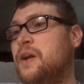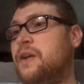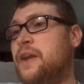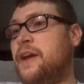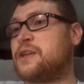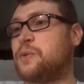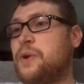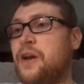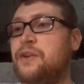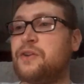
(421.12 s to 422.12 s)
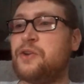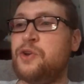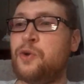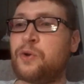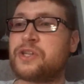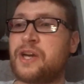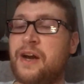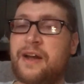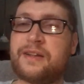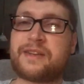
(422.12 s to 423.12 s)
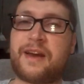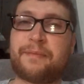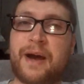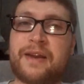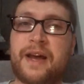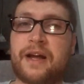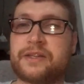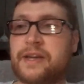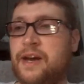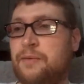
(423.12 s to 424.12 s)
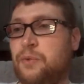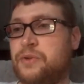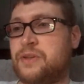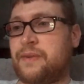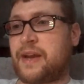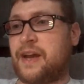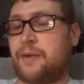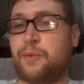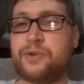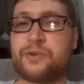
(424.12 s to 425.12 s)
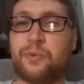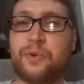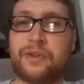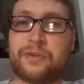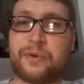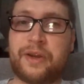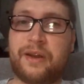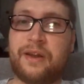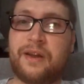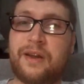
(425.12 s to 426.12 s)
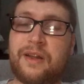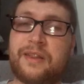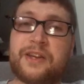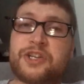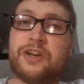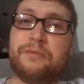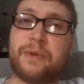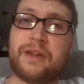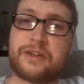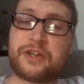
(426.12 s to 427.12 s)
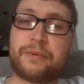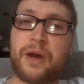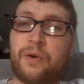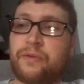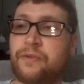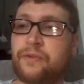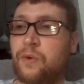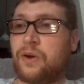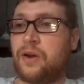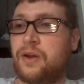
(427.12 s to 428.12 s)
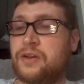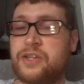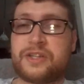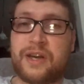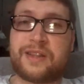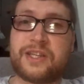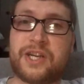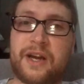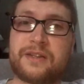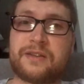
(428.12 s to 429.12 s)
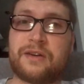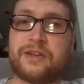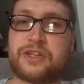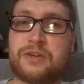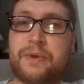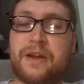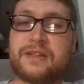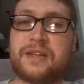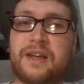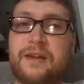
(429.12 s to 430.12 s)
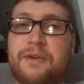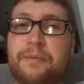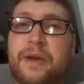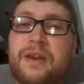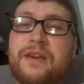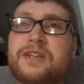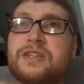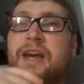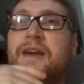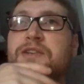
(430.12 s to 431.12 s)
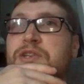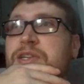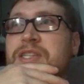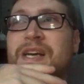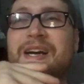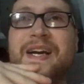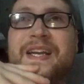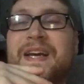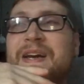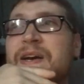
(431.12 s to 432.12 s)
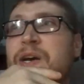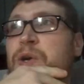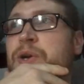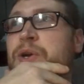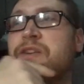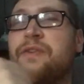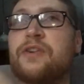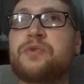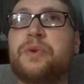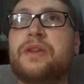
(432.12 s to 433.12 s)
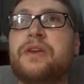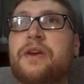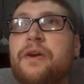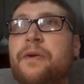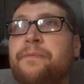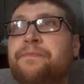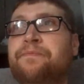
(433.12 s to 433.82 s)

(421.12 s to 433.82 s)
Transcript: Next, we got the New York Giants at my Dallas Cowboys. Now, my Cowboys are 1-3. They shouldn't be. They should be 0-4, just like the Giants are. This should be a team competing. This game should decide who gets the first win of the year.